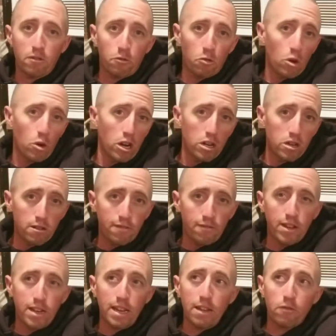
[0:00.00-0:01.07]

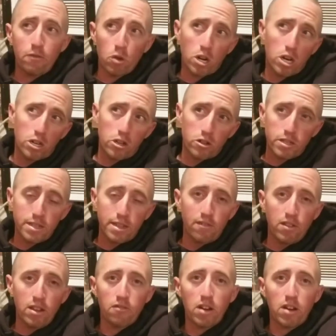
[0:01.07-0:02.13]
450,
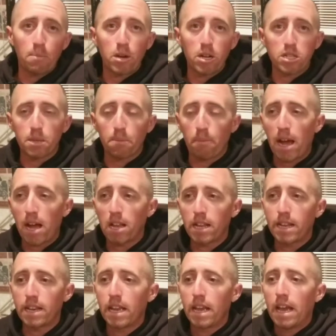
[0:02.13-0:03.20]
475 bucks a
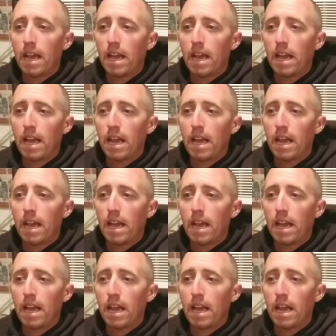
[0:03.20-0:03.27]
pallet.